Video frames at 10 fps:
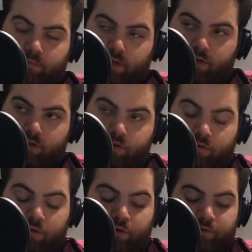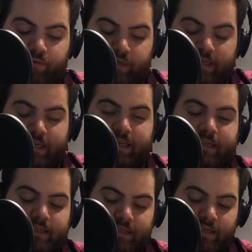So hopefully
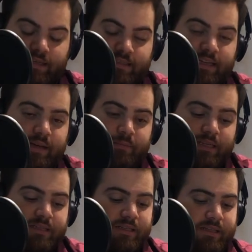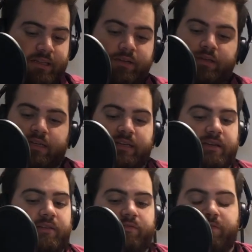his name gets cleared and he
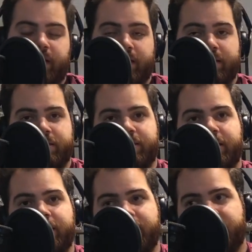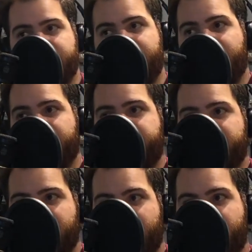can fight, because he is an up
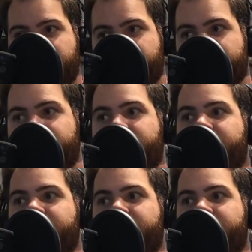and comer.